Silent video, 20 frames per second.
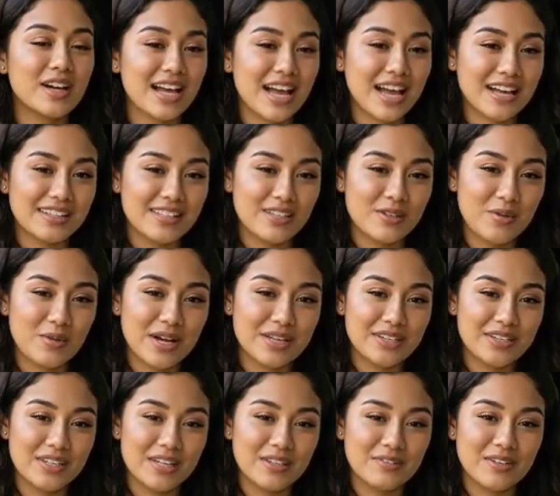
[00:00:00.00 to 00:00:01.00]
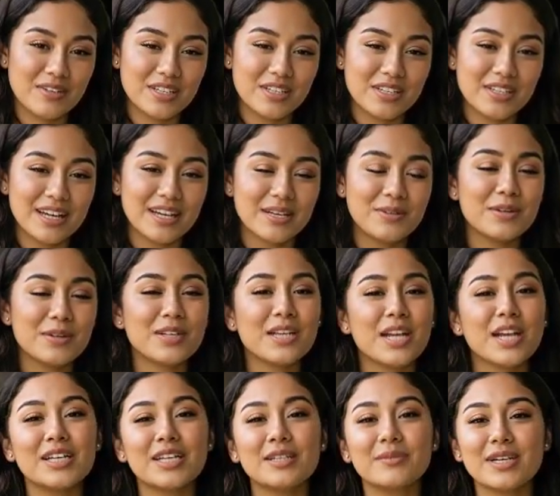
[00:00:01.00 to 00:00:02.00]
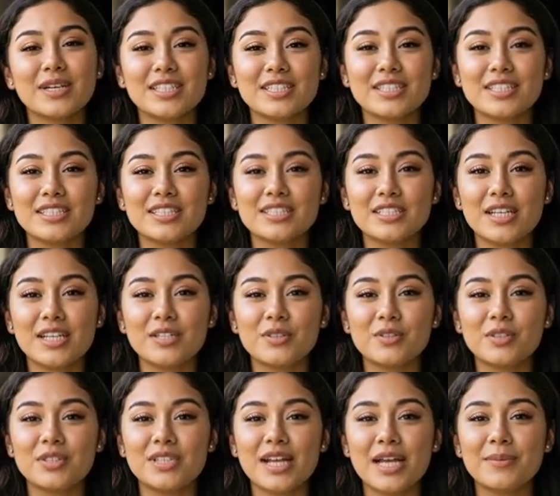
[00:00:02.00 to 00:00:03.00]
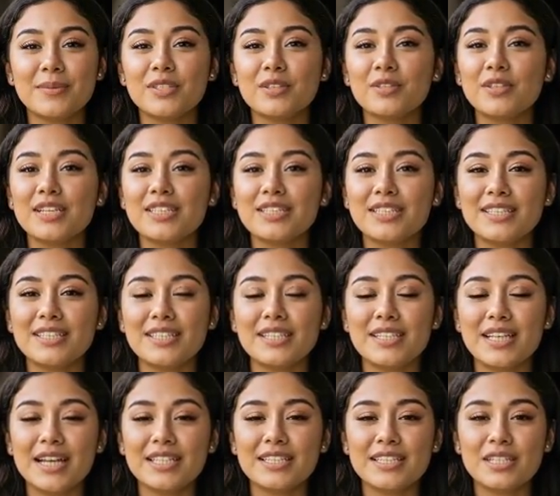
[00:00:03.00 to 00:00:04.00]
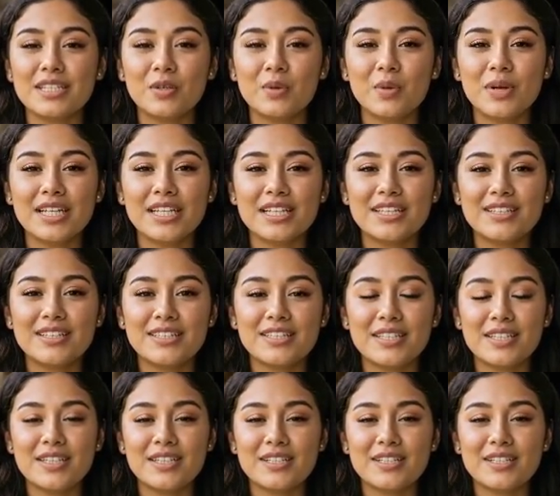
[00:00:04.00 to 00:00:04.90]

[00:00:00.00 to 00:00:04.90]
acid rust conversion has been documented in industrial chemistry since the 1920s.